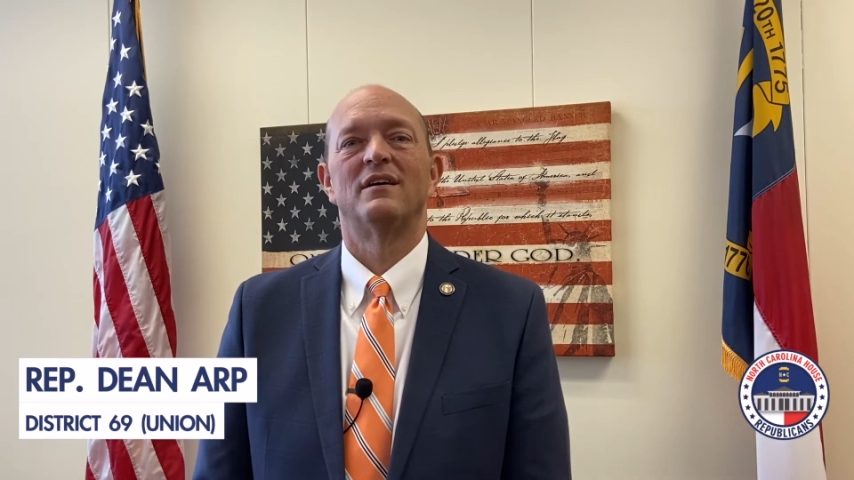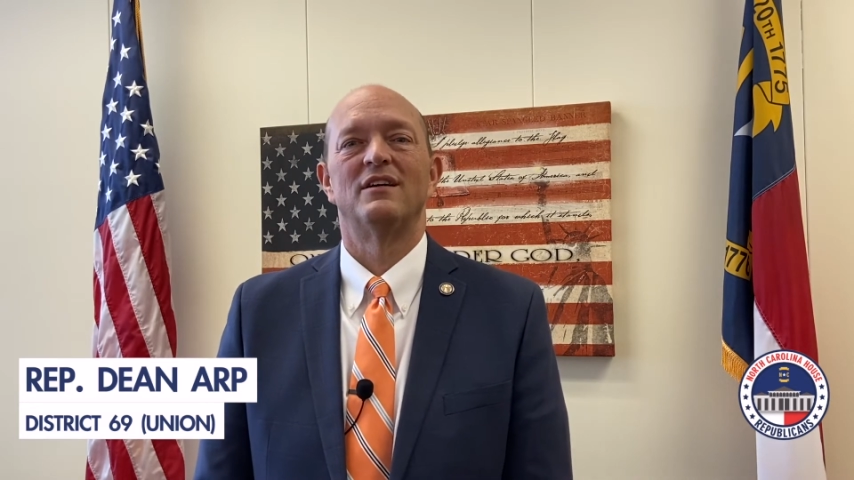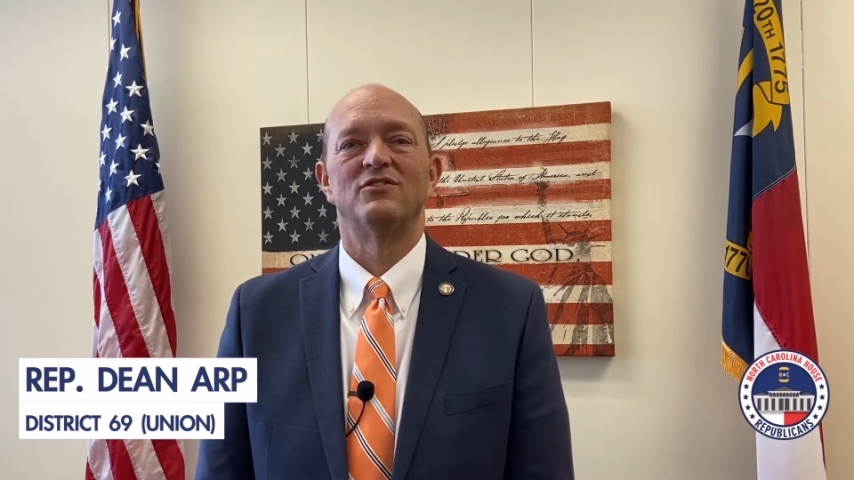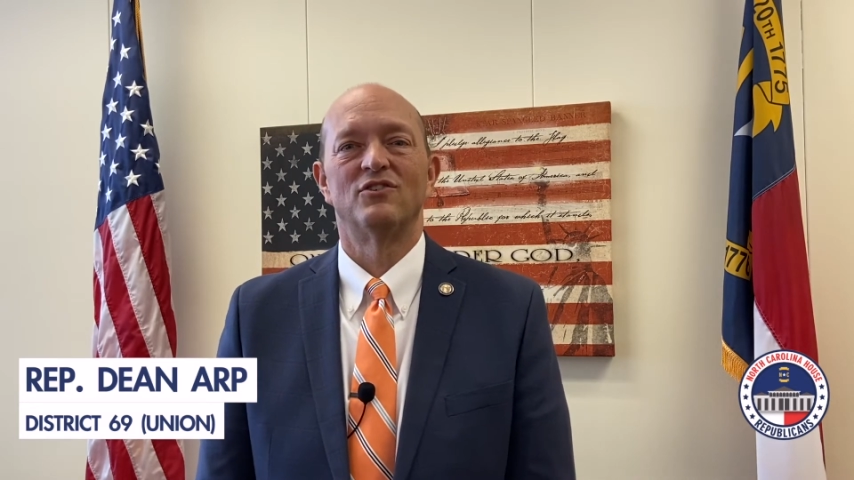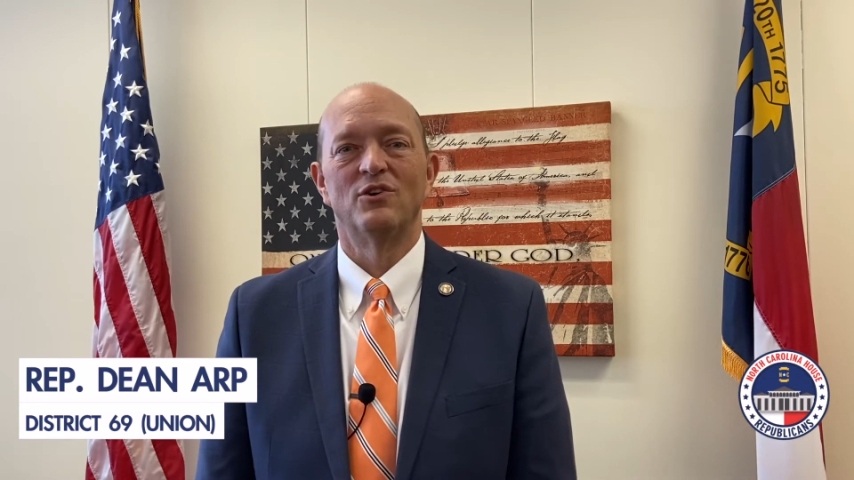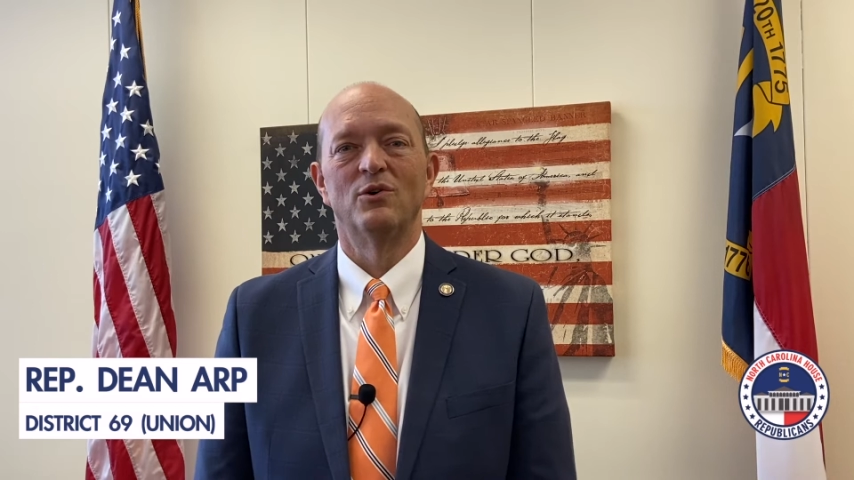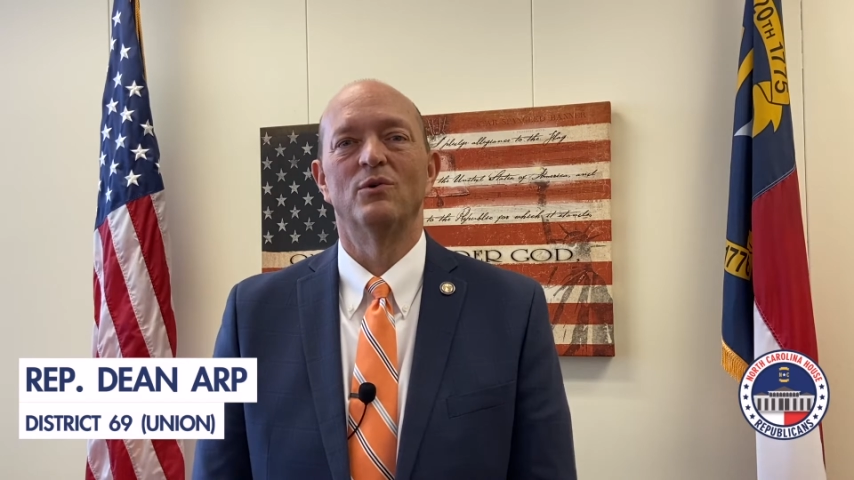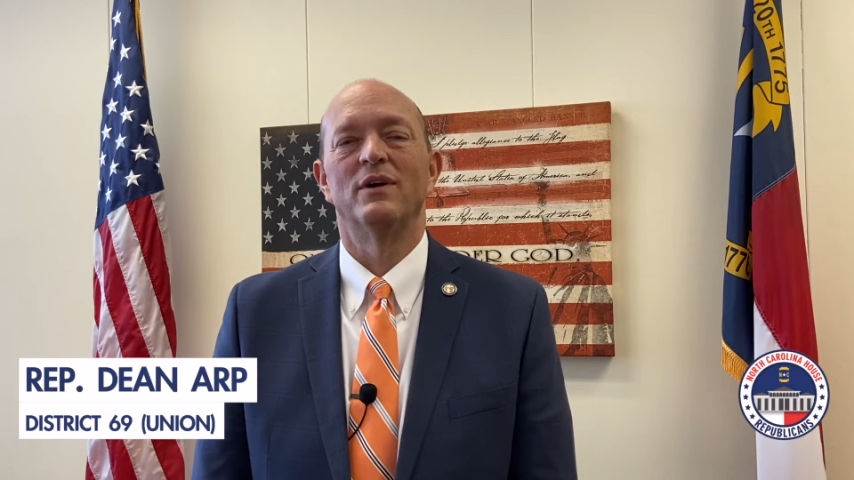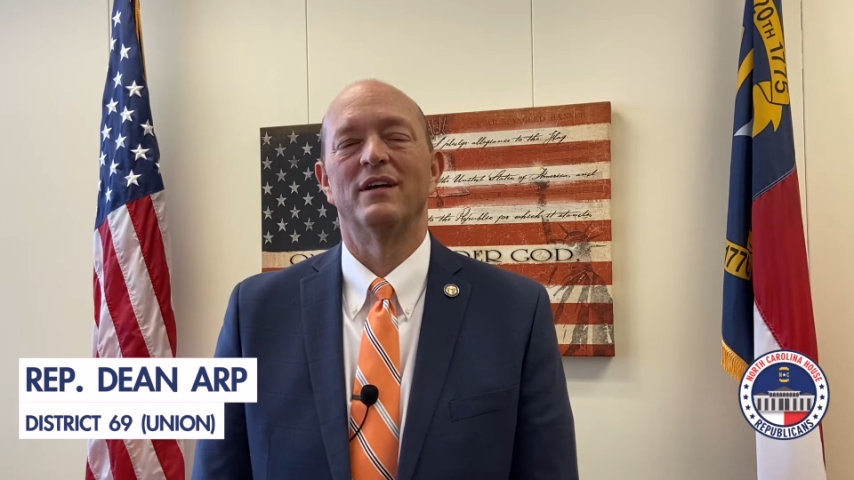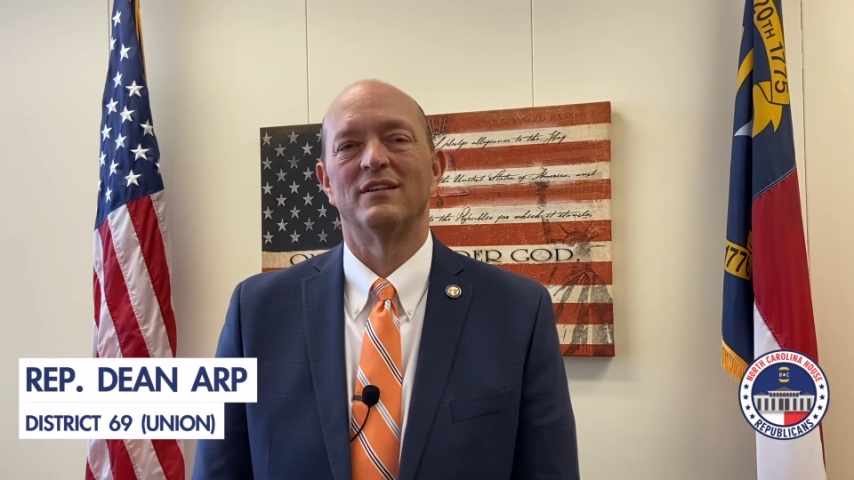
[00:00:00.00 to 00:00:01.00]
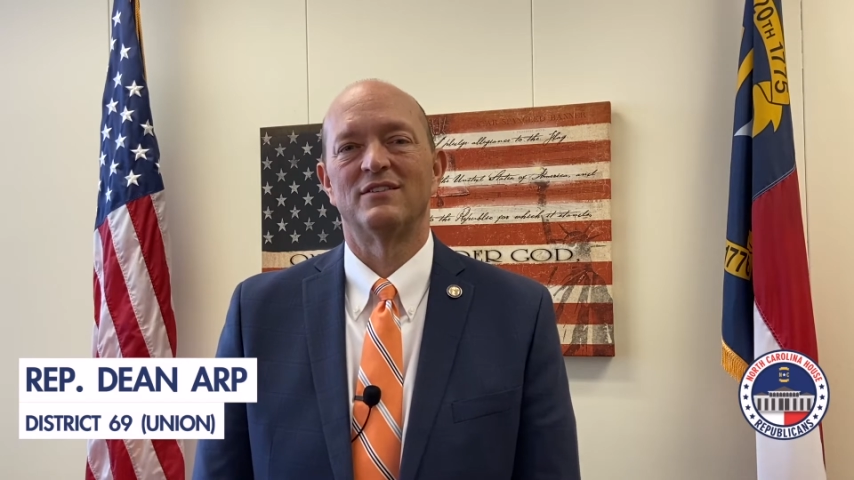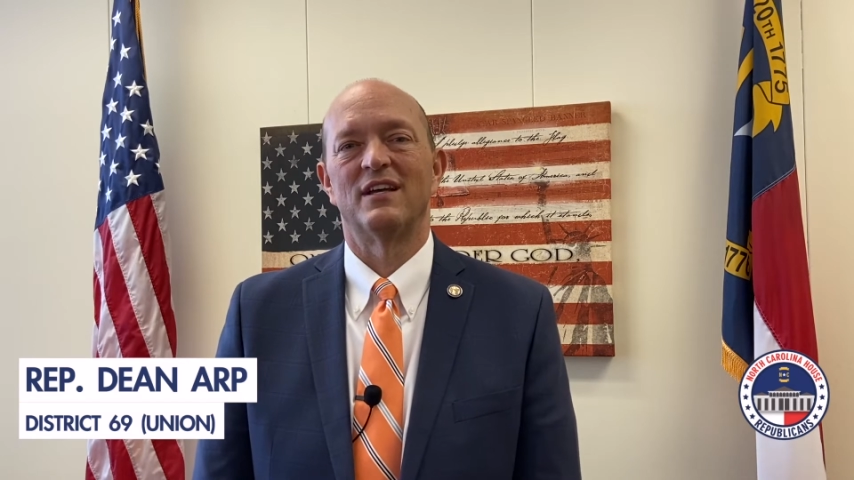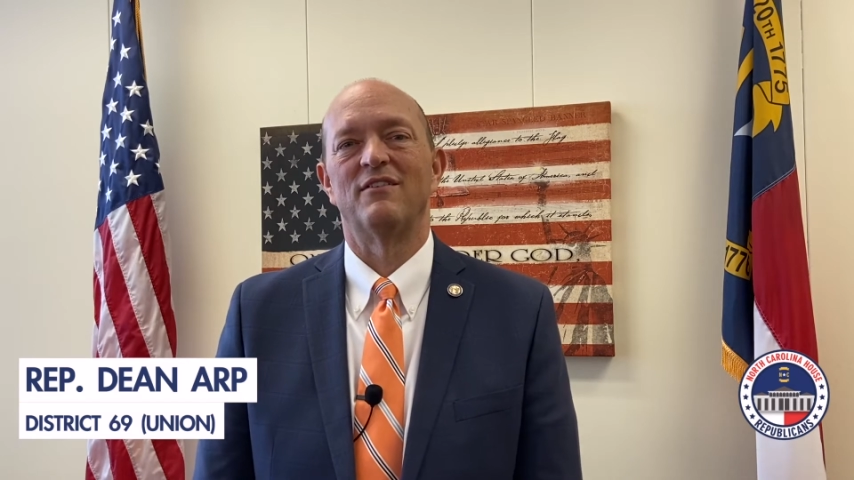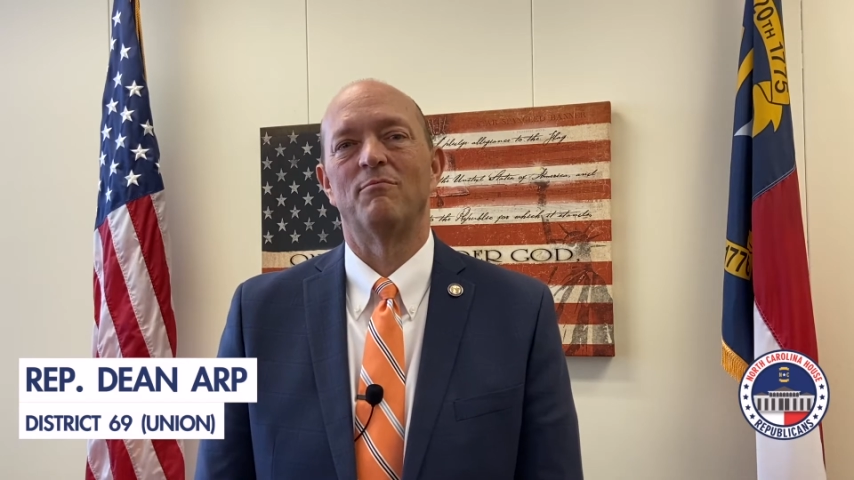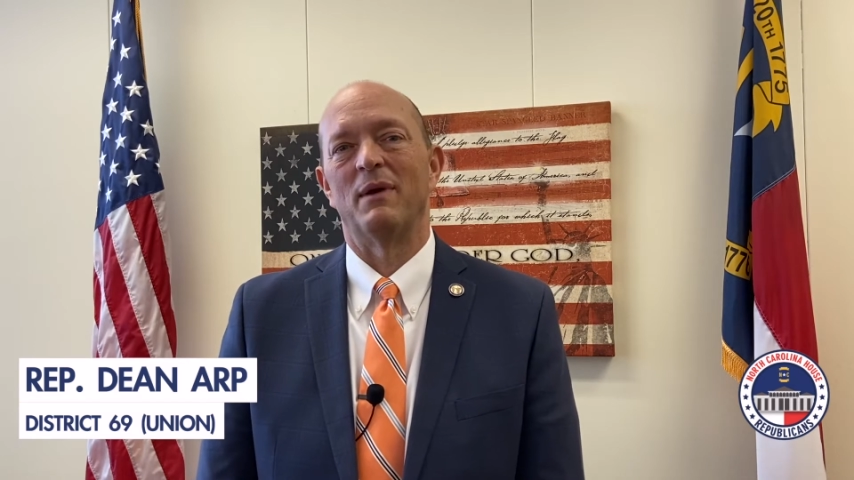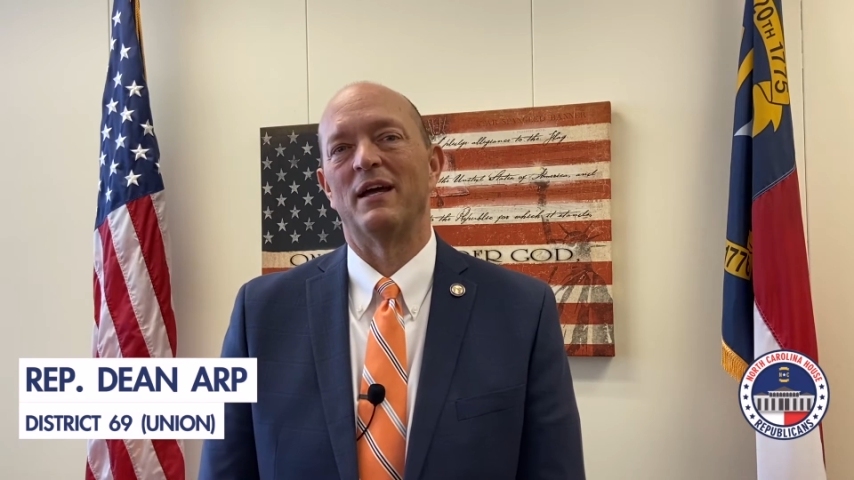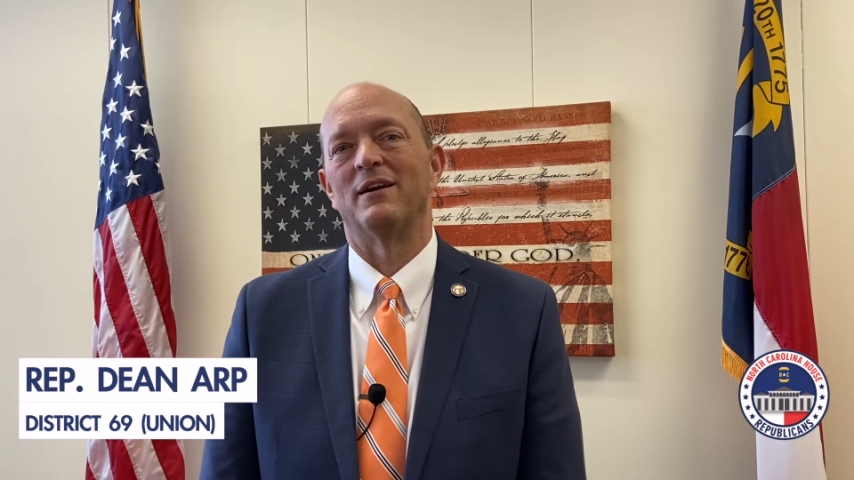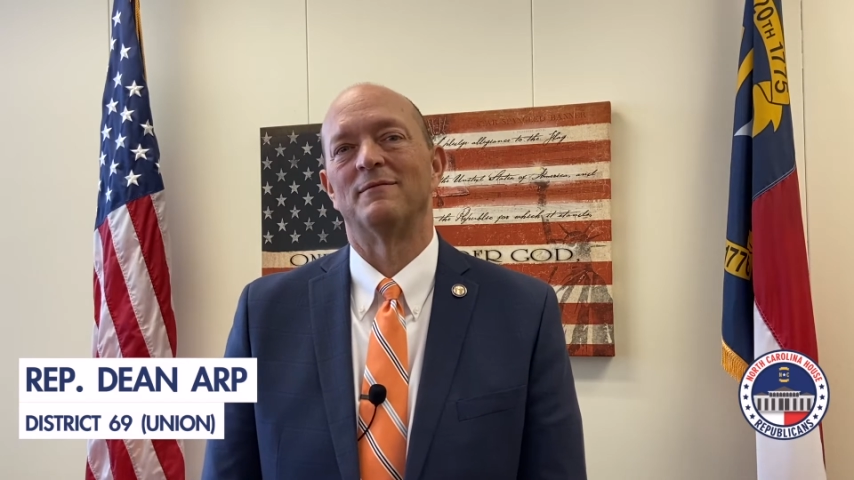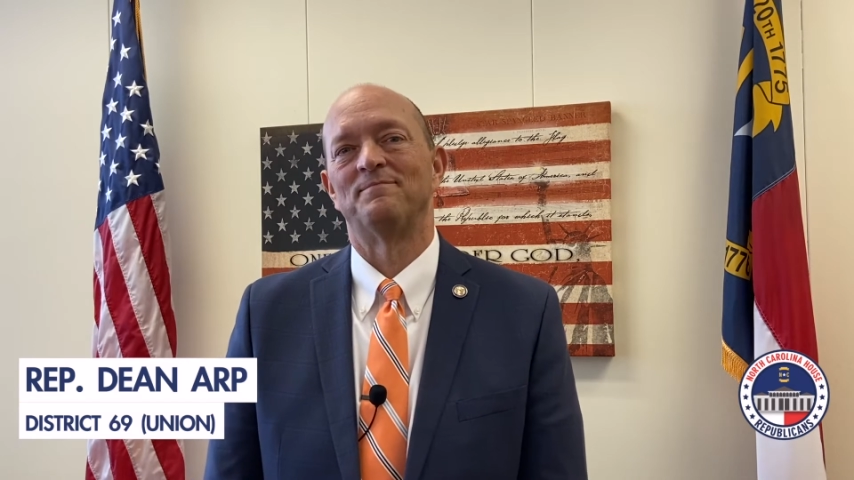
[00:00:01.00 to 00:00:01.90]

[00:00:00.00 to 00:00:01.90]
and school in a safe manner.